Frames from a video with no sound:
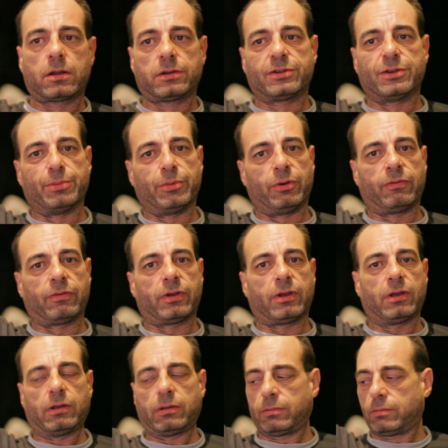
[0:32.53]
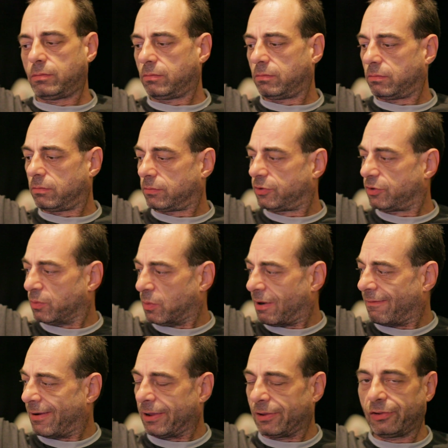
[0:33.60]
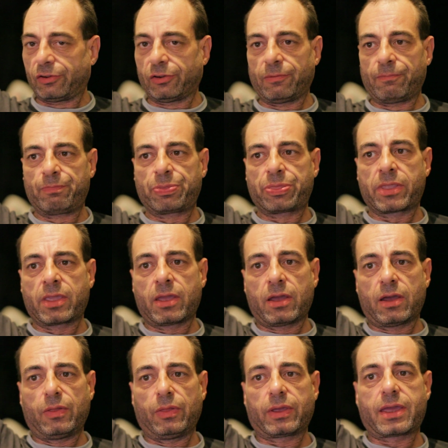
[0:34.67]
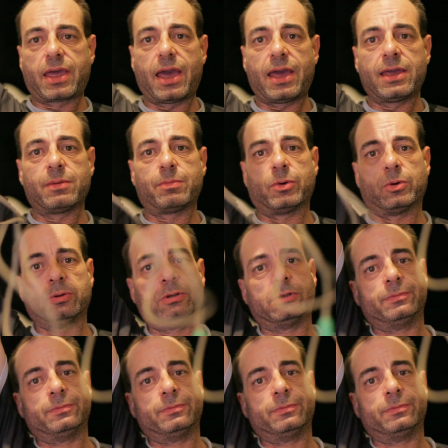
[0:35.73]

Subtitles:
to move it somewhere else, and the cable